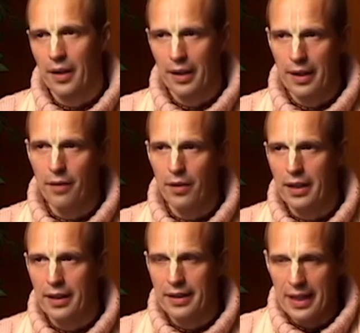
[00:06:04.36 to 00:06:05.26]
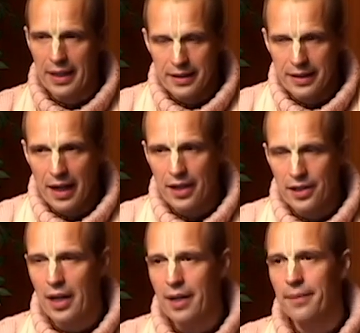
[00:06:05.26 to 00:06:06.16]
He would take his
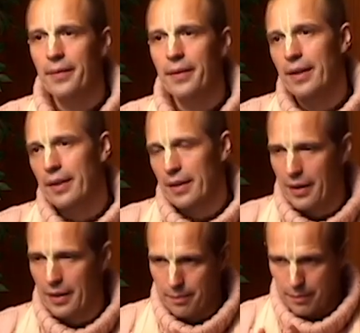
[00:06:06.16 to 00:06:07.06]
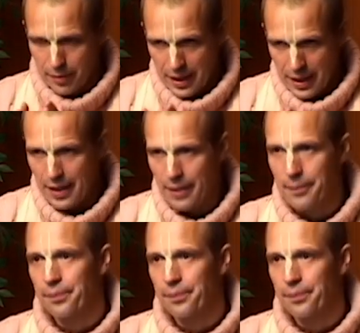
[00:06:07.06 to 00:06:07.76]
darshan and pray